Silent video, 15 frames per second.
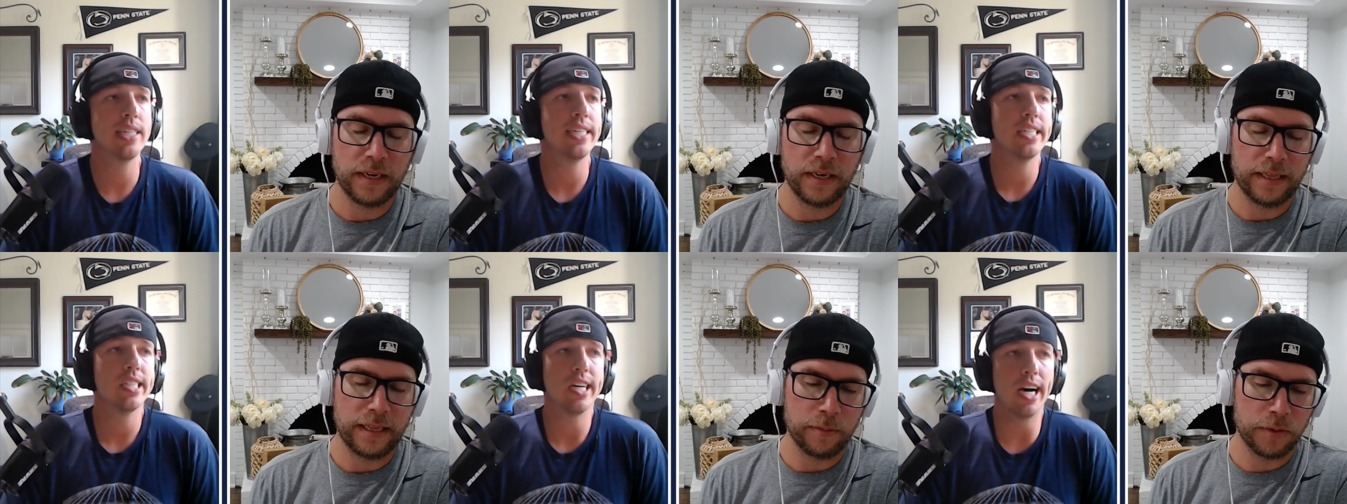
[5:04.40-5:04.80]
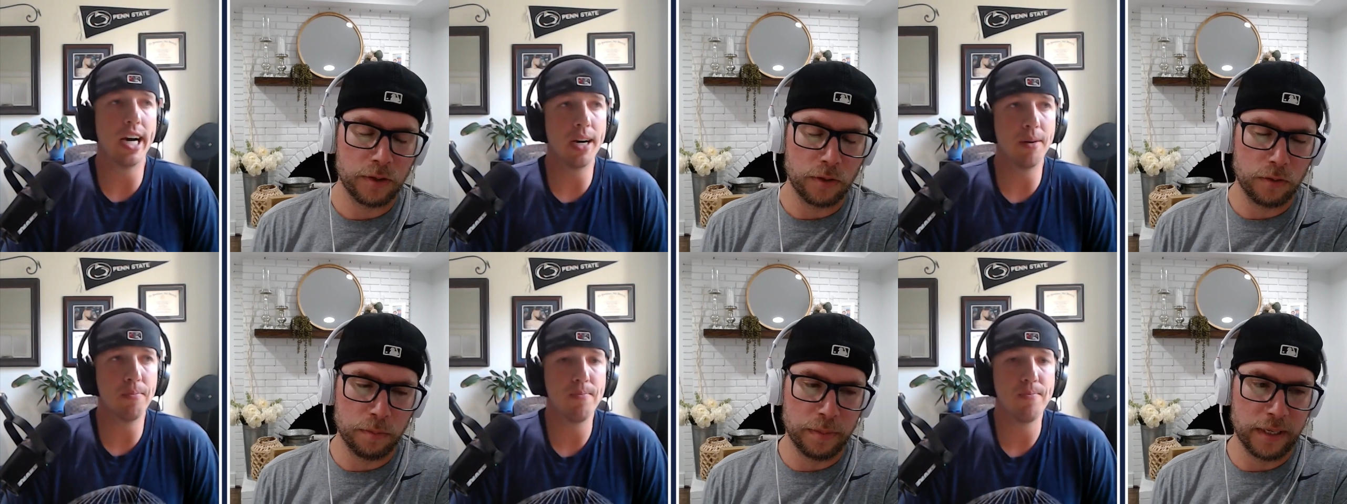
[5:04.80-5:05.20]
Speaker 1: Yeah, that was the
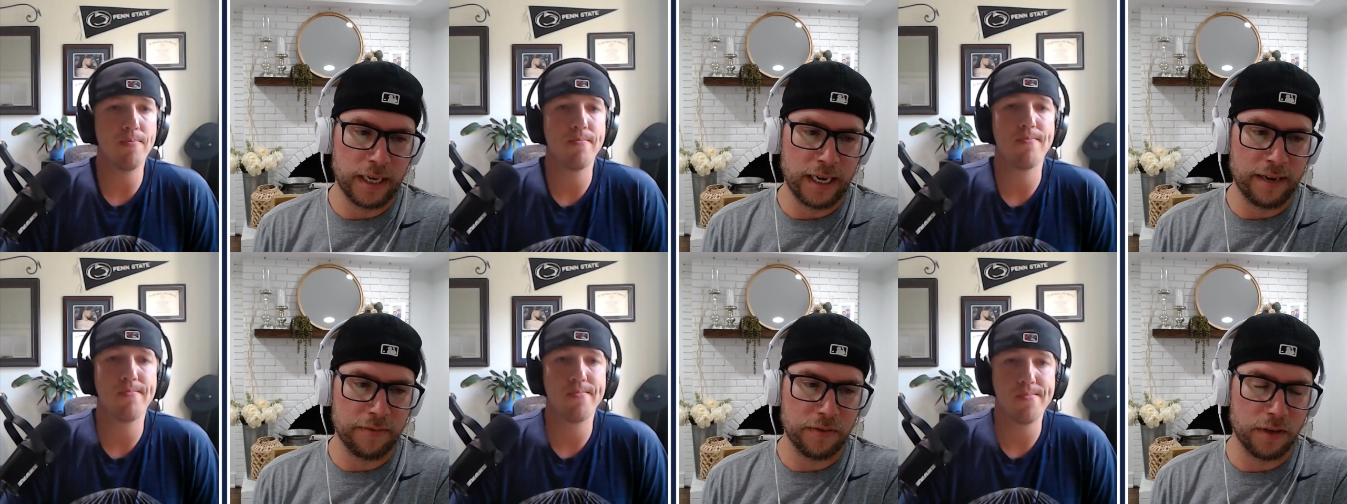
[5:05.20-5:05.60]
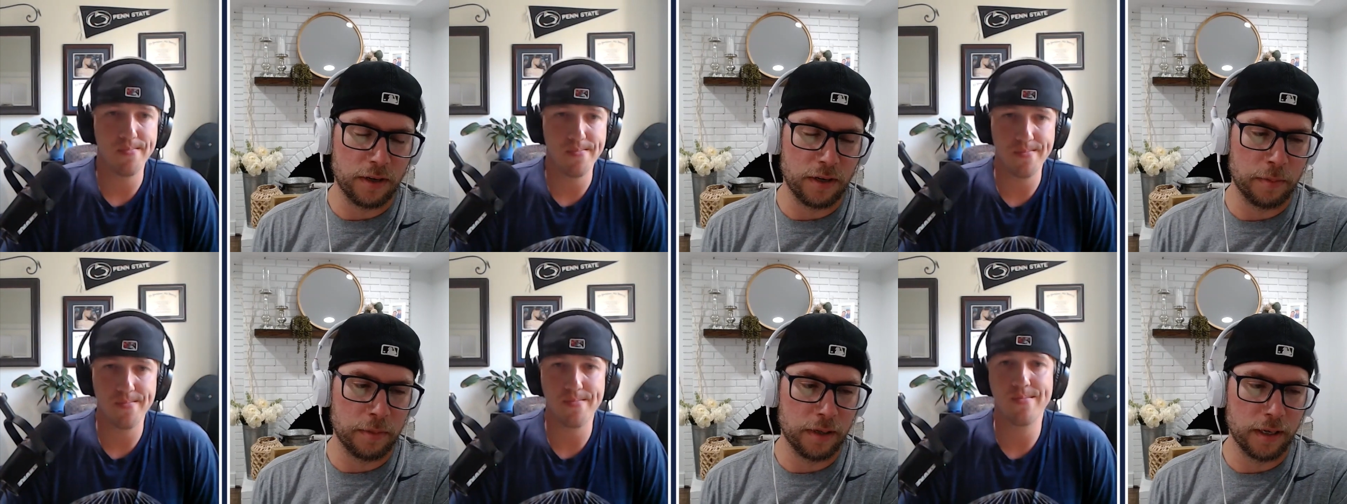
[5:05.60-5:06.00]
whole um, bit after the
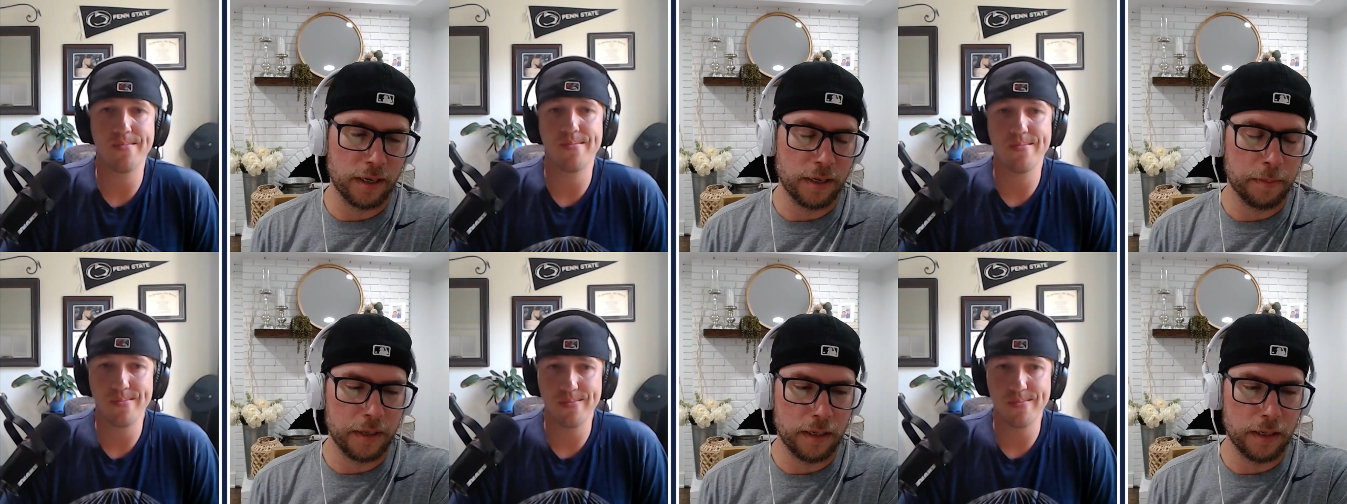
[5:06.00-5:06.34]
Auburn game.